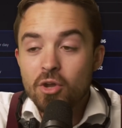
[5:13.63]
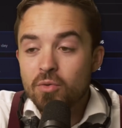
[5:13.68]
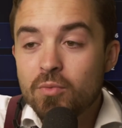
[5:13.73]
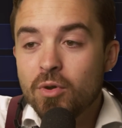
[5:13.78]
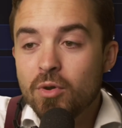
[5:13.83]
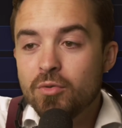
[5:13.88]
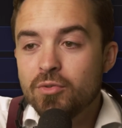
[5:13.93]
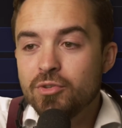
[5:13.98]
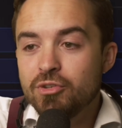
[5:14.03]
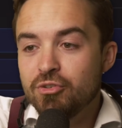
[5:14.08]

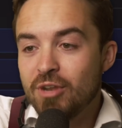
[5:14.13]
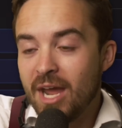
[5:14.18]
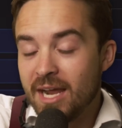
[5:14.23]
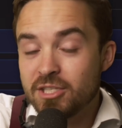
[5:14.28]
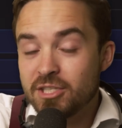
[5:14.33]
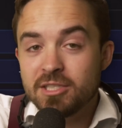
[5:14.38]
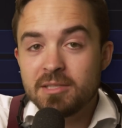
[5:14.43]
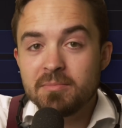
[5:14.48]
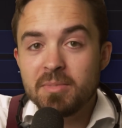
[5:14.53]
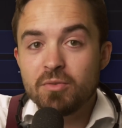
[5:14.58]
Well, you'd
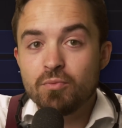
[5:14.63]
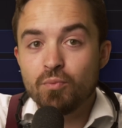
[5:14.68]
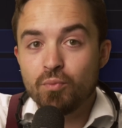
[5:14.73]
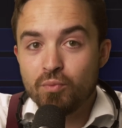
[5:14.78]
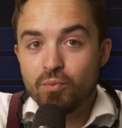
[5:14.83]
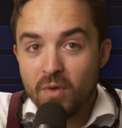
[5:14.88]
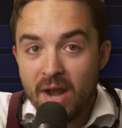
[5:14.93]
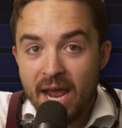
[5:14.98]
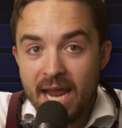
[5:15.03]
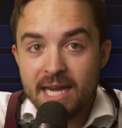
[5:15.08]
actually be
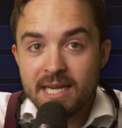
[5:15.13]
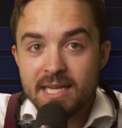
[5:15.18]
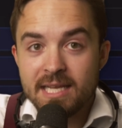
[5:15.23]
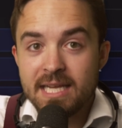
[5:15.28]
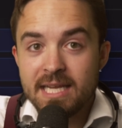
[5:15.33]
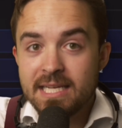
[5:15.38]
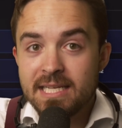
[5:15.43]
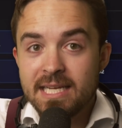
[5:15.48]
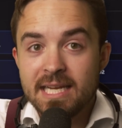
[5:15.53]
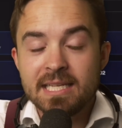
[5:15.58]
right.
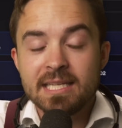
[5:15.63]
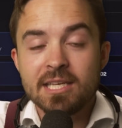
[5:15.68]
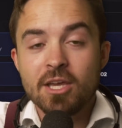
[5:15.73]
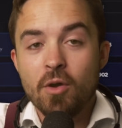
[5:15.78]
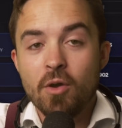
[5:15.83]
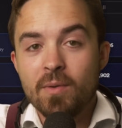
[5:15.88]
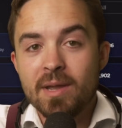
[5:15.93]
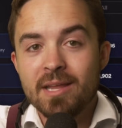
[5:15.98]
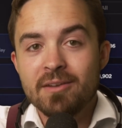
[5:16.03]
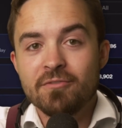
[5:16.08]
He didn't
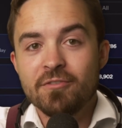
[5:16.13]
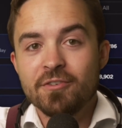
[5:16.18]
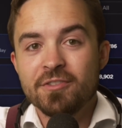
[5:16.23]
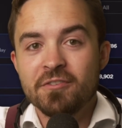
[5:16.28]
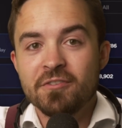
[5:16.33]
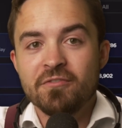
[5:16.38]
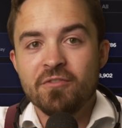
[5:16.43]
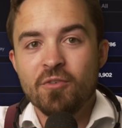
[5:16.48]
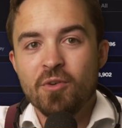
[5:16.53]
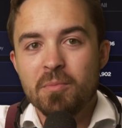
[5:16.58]
go in for
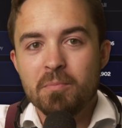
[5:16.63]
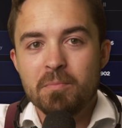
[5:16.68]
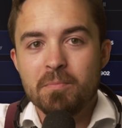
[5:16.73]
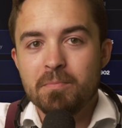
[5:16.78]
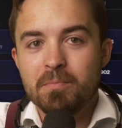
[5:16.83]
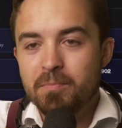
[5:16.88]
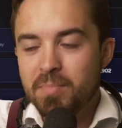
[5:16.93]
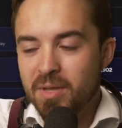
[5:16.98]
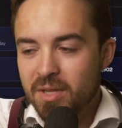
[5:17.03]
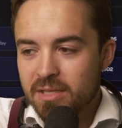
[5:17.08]
the 4
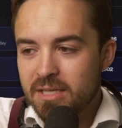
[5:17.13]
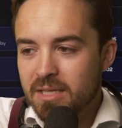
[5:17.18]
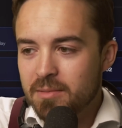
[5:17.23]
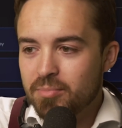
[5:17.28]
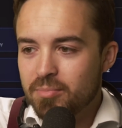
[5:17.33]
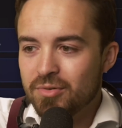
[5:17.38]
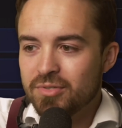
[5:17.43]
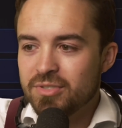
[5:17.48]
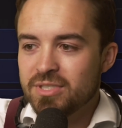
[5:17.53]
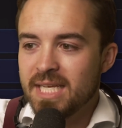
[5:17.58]

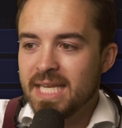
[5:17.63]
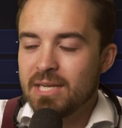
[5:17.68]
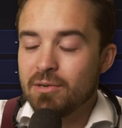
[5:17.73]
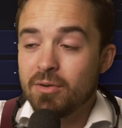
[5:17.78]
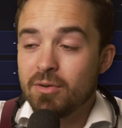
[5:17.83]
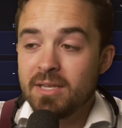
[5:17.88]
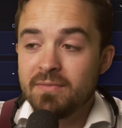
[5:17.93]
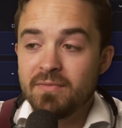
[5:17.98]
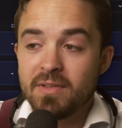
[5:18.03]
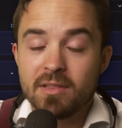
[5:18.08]
billion%
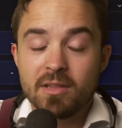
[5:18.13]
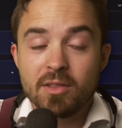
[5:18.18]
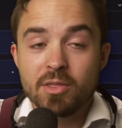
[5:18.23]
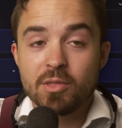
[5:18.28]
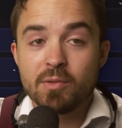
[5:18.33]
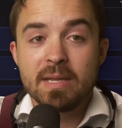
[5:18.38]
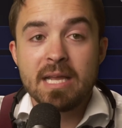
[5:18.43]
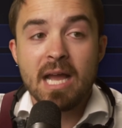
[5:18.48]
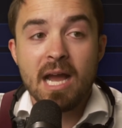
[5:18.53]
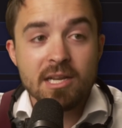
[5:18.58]
or even the
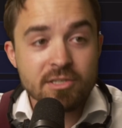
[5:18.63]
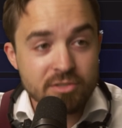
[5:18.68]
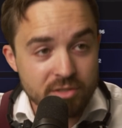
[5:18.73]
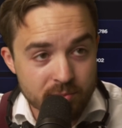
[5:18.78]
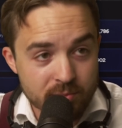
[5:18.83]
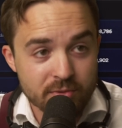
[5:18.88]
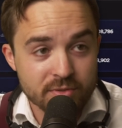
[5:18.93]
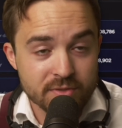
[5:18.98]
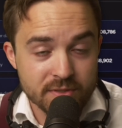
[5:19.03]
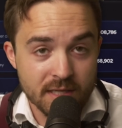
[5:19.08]

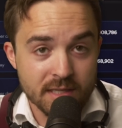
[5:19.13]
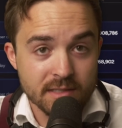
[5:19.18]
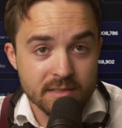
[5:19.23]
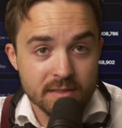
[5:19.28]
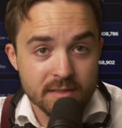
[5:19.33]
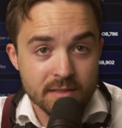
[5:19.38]
300%.